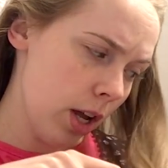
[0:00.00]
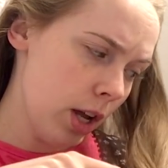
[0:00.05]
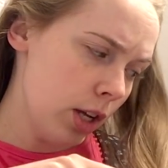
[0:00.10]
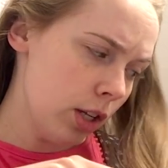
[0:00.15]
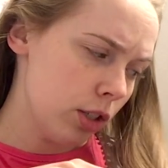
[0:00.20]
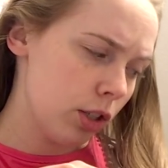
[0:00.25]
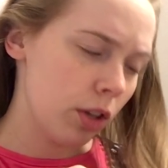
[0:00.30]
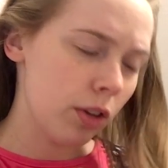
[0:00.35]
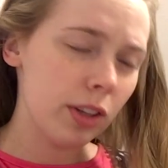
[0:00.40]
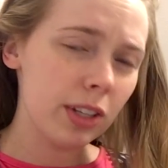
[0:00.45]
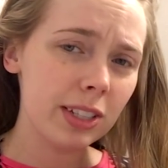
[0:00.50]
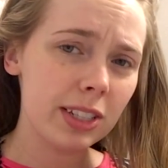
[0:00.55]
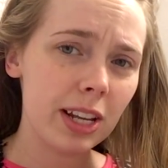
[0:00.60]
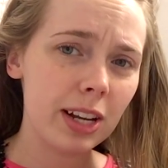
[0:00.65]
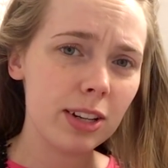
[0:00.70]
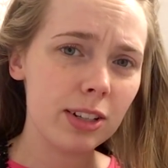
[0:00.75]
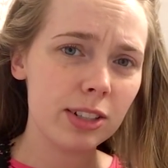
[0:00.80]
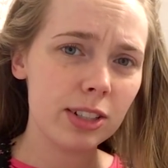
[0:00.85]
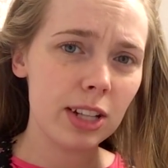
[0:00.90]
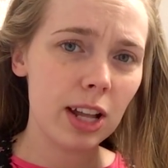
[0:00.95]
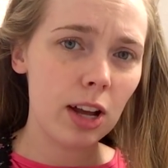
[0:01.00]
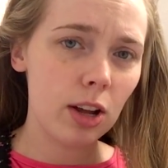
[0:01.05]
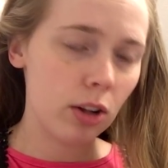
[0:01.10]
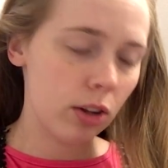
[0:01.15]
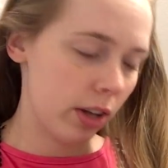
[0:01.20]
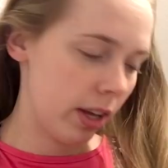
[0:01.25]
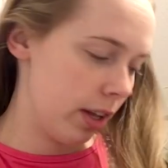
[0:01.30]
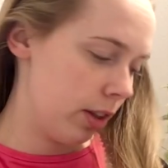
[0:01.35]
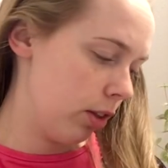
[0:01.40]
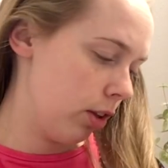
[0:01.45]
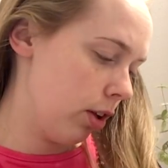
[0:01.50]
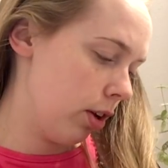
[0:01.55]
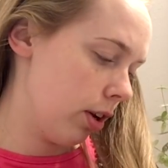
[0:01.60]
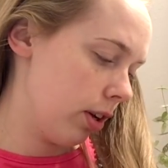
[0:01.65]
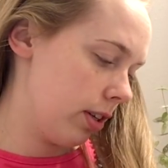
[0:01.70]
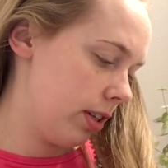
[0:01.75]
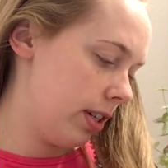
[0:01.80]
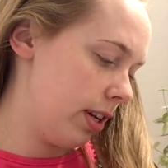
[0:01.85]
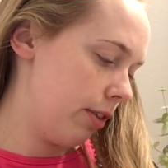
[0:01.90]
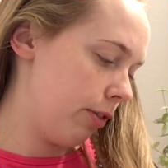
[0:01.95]
So this hairstyle can
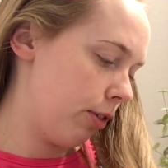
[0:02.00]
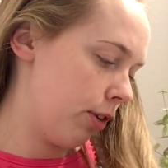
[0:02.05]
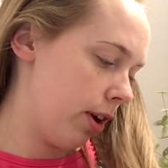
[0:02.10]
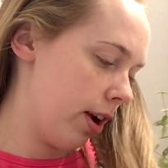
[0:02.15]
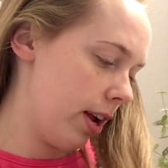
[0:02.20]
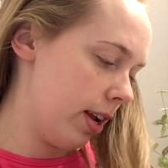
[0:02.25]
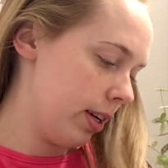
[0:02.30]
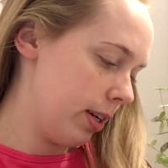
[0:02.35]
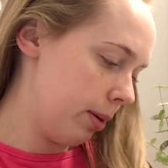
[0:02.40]
look different